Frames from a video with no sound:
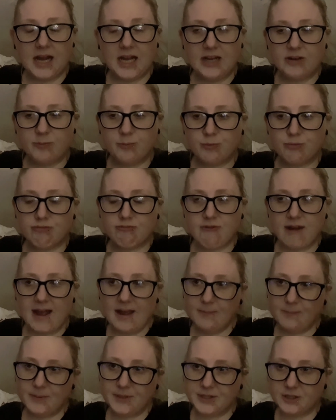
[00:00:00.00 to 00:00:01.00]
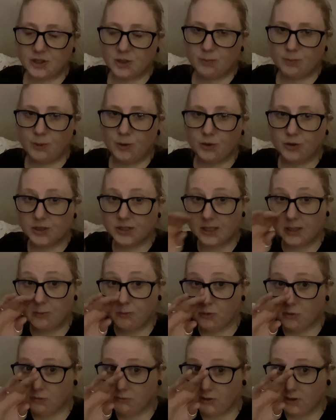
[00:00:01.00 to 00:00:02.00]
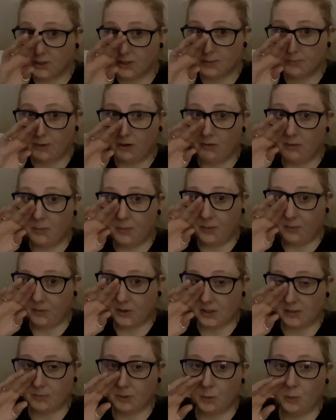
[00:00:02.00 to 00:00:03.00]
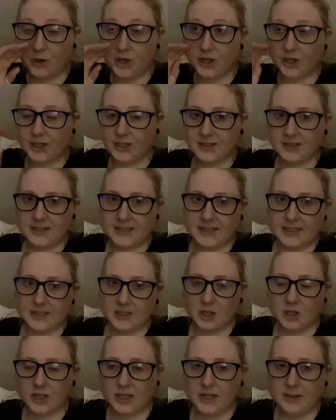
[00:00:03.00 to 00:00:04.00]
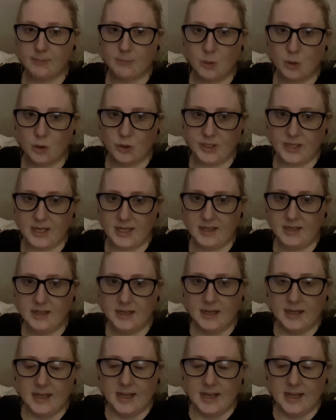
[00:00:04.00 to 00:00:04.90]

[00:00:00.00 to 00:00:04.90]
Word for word: I have prepped to put the slow cooker on tomorrow because I'm at work at six o'clock in the morning.